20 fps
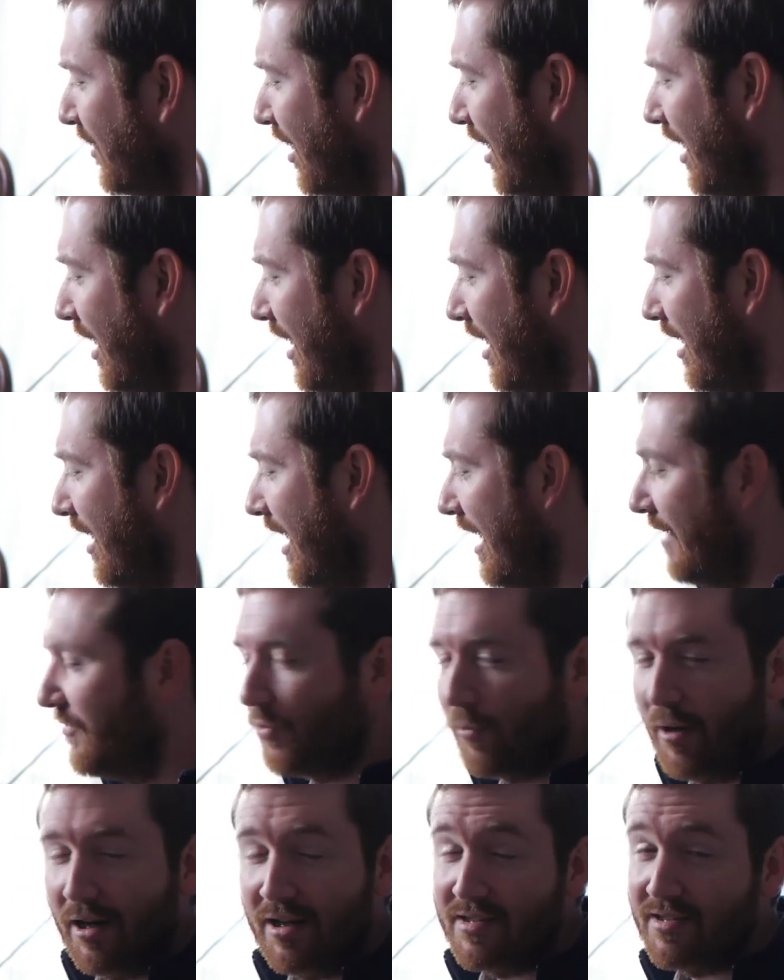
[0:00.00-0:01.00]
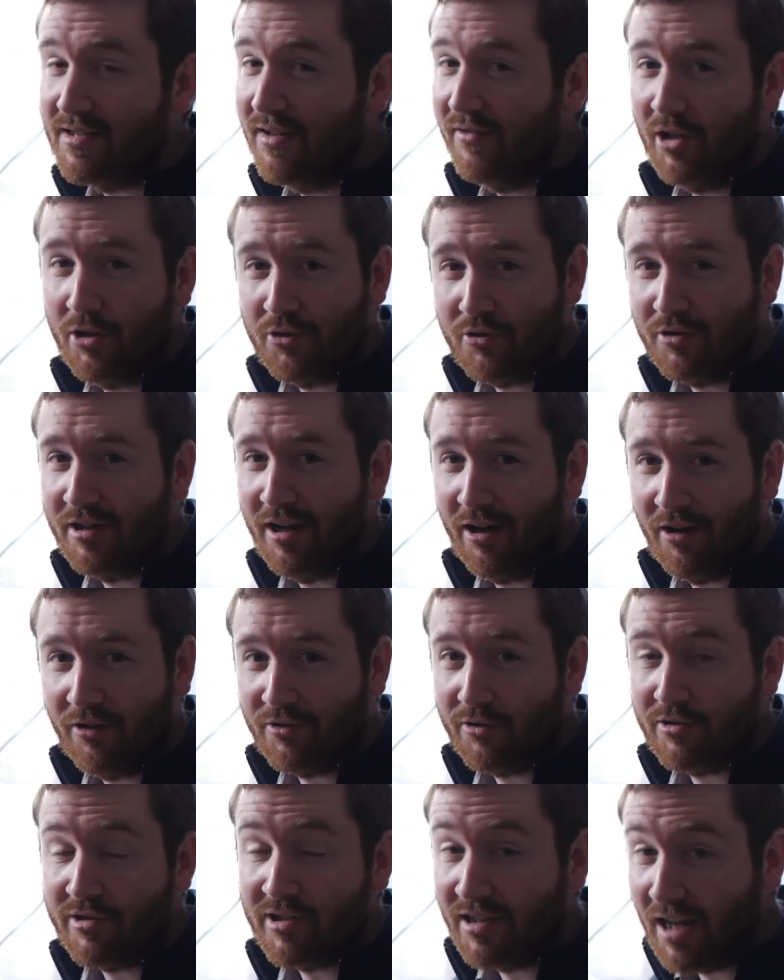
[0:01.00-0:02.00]
I have to write a 700
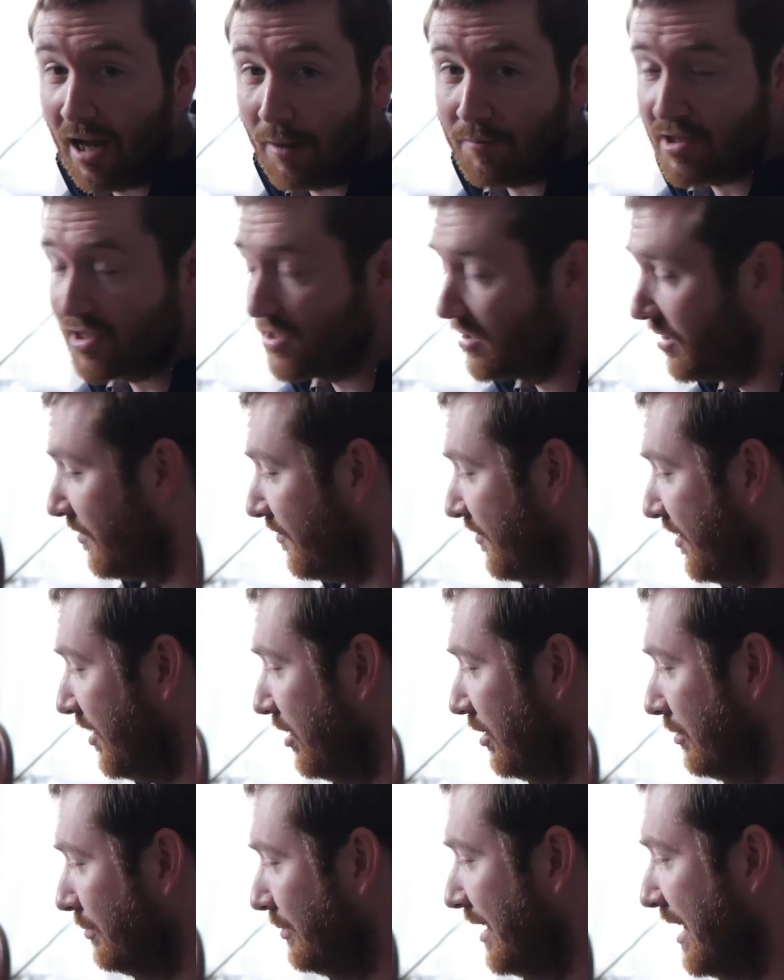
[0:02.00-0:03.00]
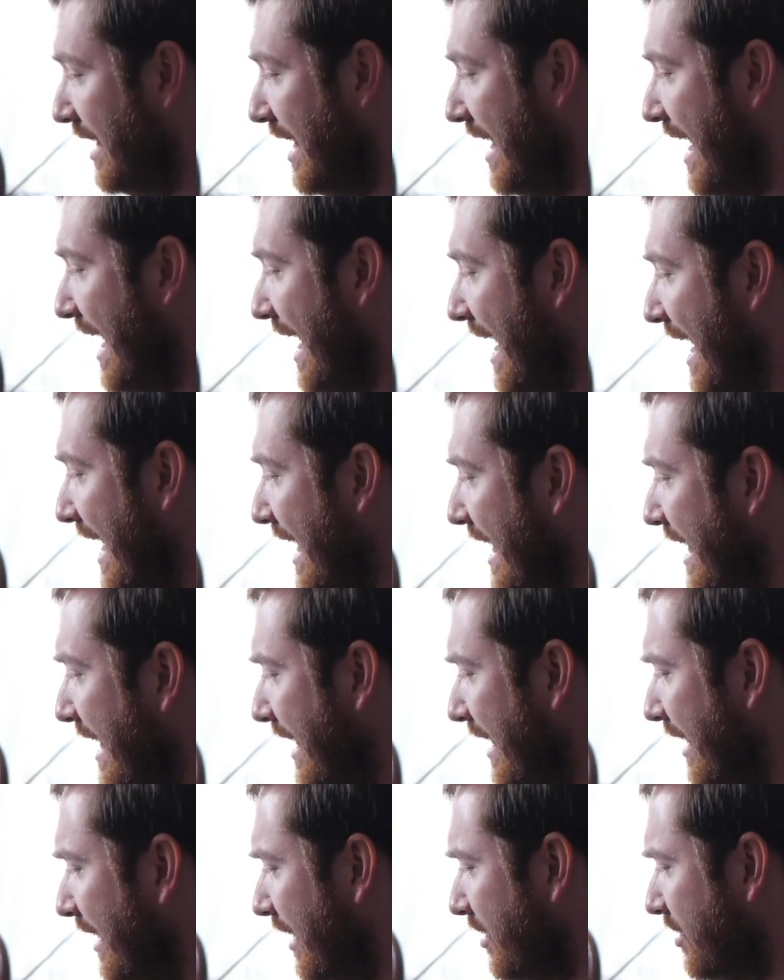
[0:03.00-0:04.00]
character synopsis of the film
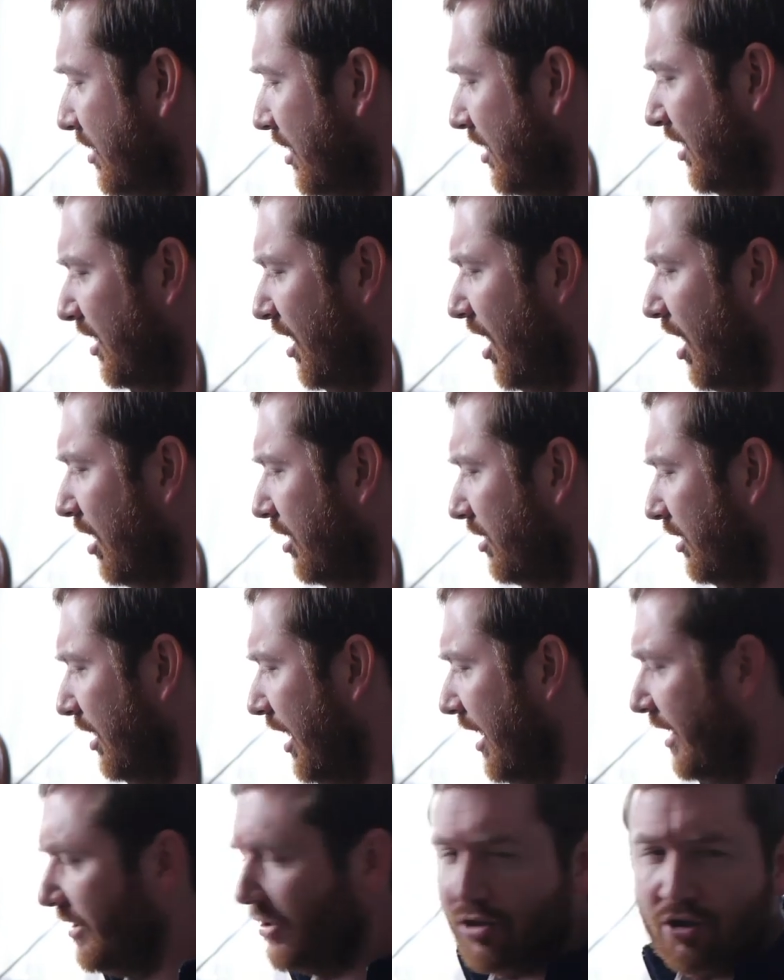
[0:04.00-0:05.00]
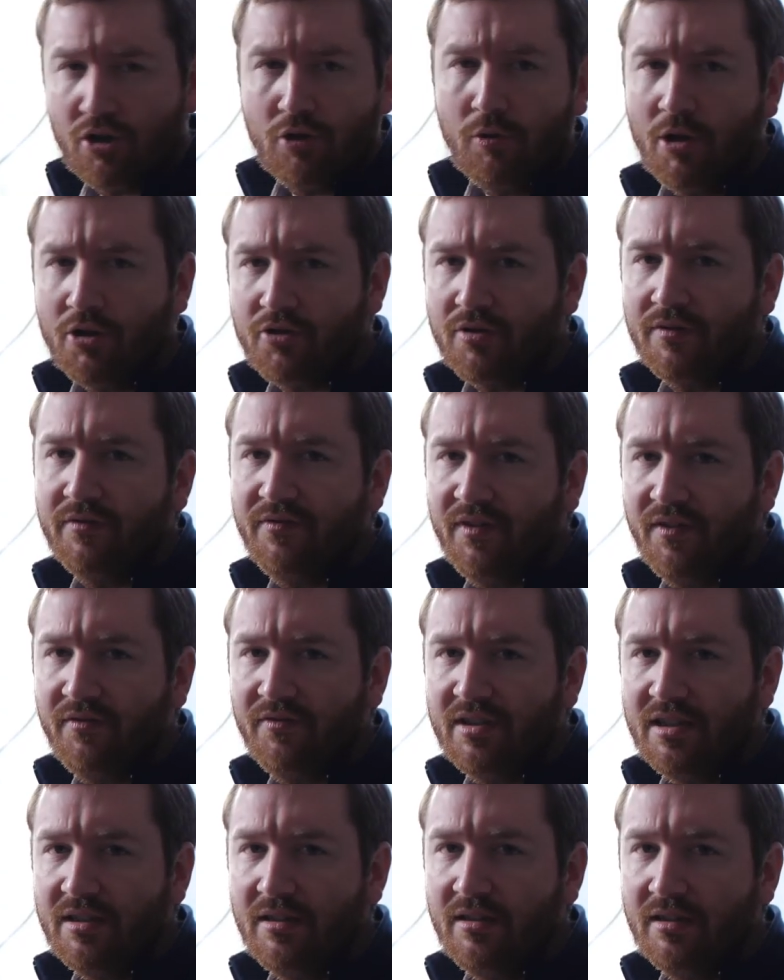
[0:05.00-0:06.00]
and a log line, a
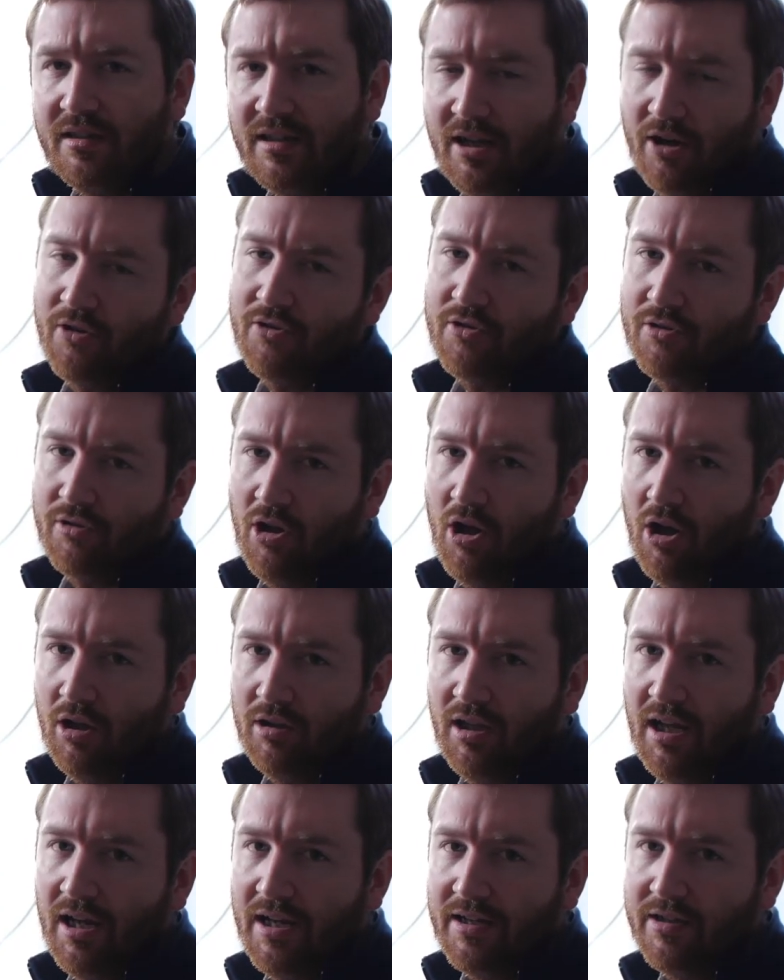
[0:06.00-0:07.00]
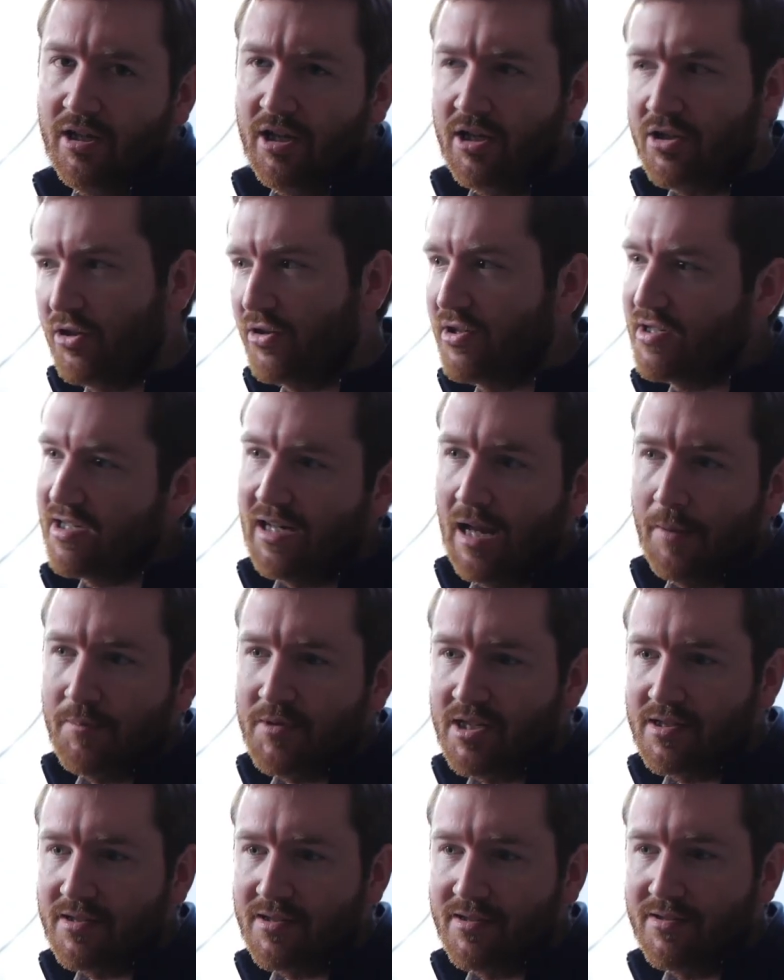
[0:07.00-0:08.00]
250 character log line. So the
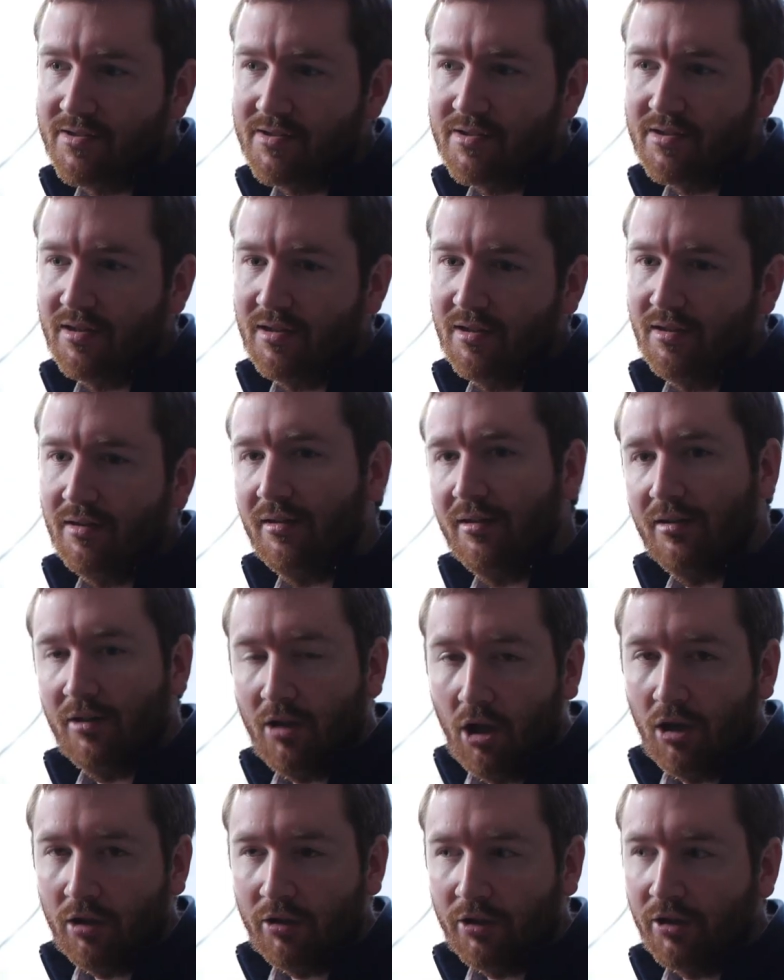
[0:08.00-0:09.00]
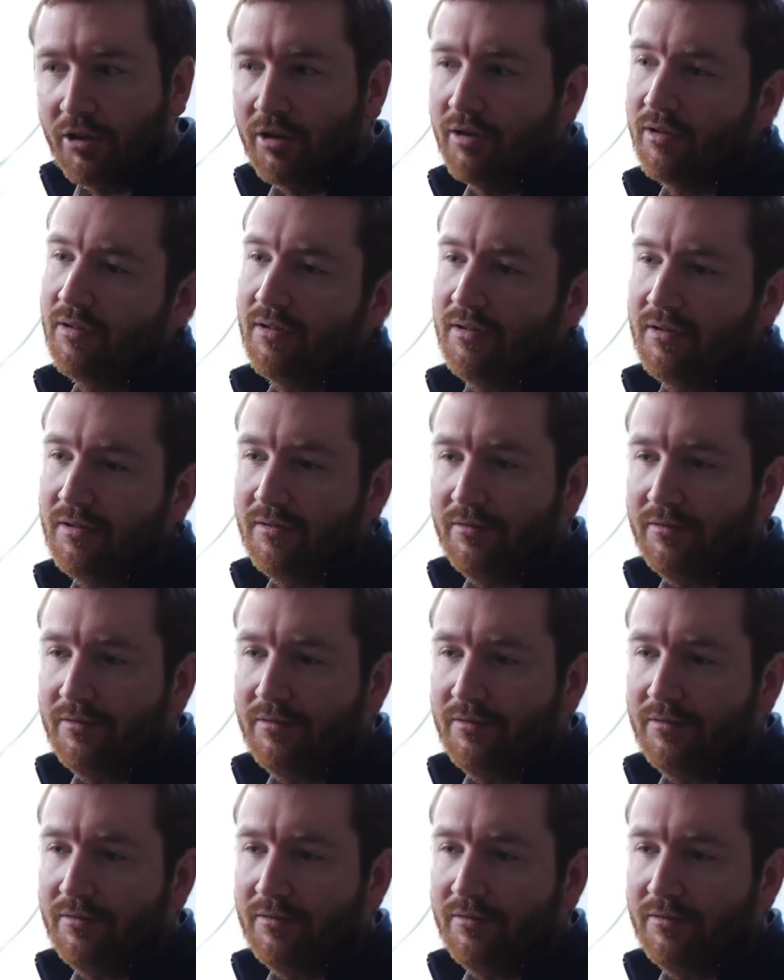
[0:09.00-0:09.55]
synopsis is longer.